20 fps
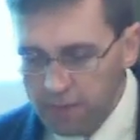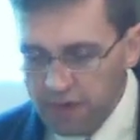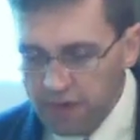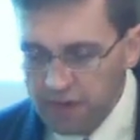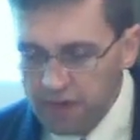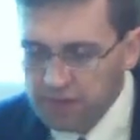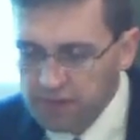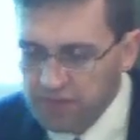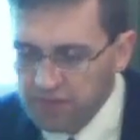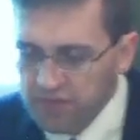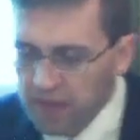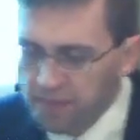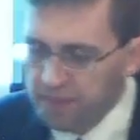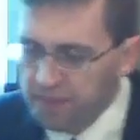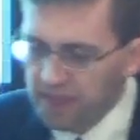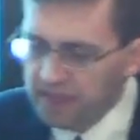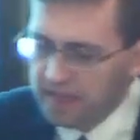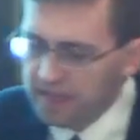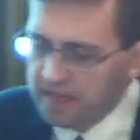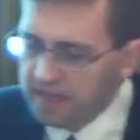but it was
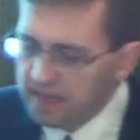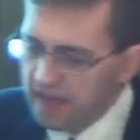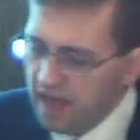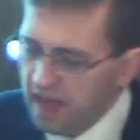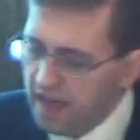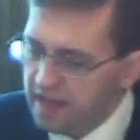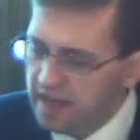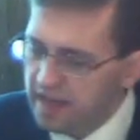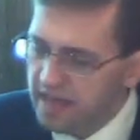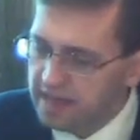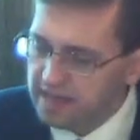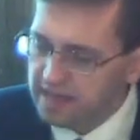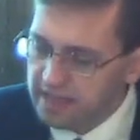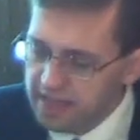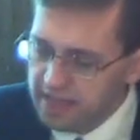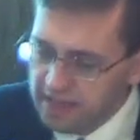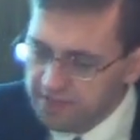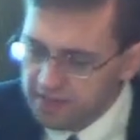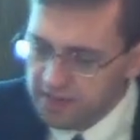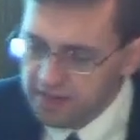something that God had
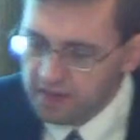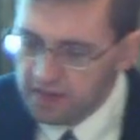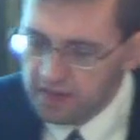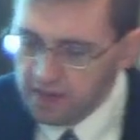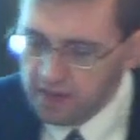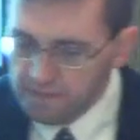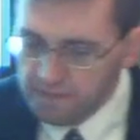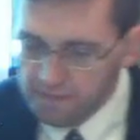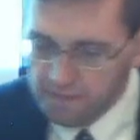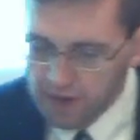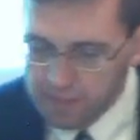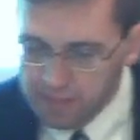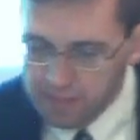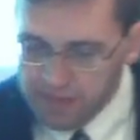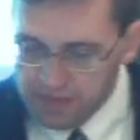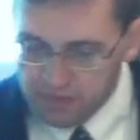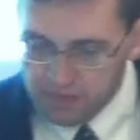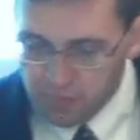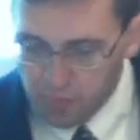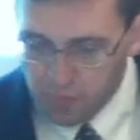given from
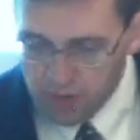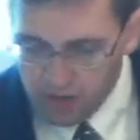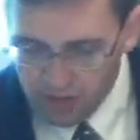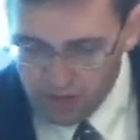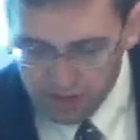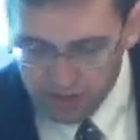His Word